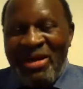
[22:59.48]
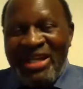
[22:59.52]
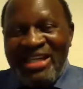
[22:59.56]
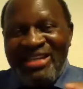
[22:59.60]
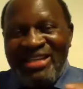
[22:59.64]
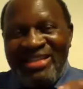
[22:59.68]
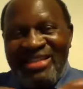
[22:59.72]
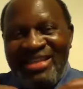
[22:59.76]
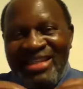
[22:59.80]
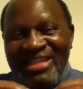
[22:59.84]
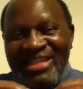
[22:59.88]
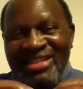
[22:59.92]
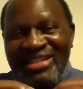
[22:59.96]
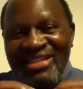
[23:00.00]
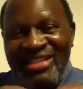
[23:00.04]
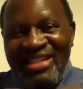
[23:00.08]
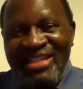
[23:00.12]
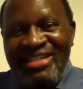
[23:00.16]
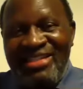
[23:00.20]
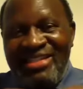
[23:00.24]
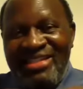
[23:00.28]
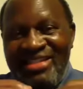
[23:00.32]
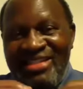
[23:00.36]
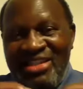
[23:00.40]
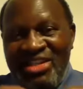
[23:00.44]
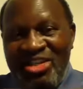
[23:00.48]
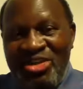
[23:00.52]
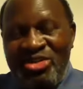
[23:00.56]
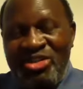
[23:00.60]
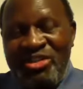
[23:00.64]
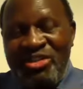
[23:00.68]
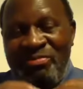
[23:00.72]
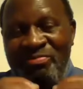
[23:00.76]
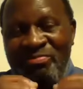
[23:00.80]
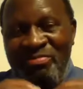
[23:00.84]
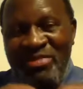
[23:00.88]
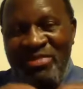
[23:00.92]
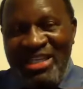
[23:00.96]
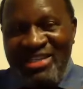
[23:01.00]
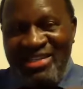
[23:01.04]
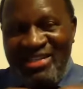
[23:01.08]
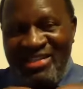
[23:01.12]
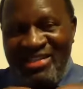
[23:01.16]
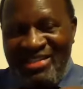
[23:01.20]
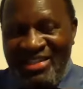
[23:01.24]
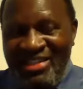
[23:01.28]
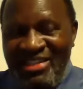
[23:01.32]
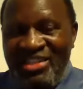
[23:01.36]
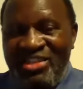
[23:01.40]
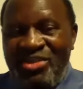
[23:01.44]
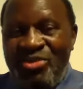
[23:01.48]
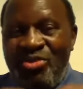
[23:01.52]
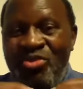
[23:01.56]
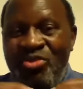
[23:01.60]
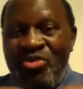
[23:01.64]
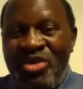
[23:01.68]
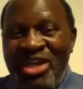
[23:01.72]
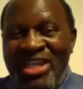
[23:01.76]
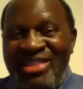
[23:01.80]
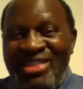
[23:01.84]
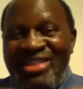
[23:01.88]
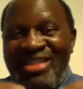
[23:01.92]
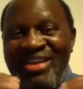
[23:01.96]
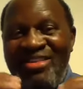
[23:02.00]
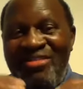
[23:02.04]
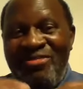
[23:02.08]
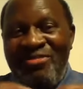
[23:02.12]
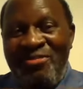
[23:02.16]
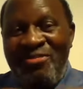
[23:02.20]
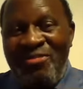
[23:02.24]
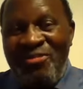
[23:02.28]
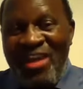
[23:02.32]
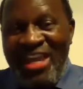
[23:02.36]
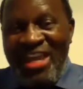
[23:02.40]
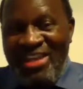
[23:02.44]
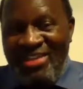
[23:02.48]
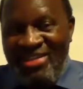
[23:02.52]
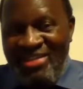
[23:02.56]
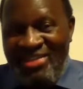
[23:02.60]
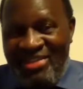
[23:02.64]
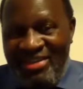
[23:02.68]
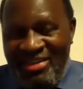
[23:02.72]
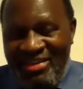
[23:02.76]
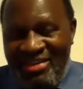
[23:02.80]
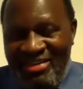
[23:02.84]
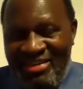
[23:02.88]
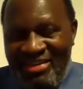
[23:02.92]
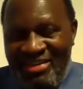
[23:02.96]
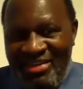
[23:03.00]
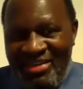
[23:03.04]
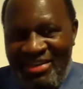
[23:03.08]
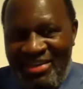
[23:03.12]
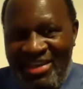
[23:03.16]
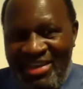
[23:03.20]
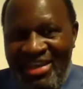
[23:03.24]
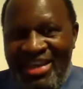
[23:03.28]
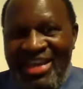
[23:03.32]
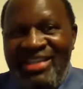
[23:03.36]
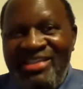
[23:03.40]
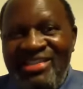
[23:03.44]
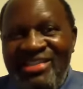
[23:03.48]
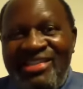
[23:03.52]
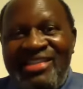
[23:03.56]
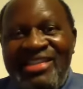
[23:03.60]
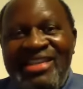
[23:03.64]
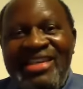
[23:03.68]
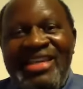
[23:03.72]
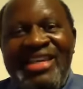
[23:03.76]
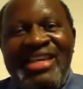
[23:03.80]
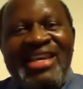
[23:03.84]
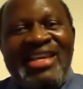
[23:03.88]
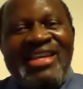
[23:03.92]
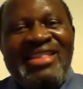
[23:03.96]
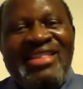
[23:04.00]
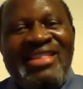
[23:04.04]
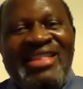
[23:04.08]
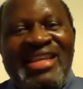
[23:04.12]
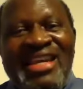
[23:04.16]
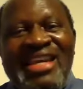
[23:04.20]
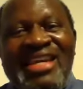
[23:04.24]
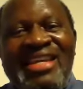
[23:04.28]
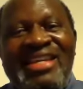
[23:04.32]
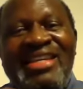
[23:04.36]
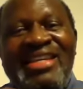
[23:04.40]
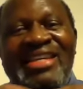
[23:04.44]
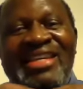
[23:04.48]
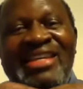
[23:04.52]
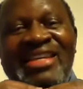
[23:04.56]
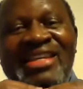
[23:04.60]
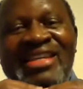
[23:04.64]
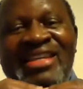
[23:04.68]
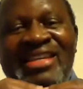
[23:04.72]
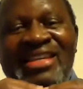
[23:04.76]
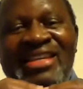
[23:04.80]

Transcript: but they did not mix it with faith. Hence, they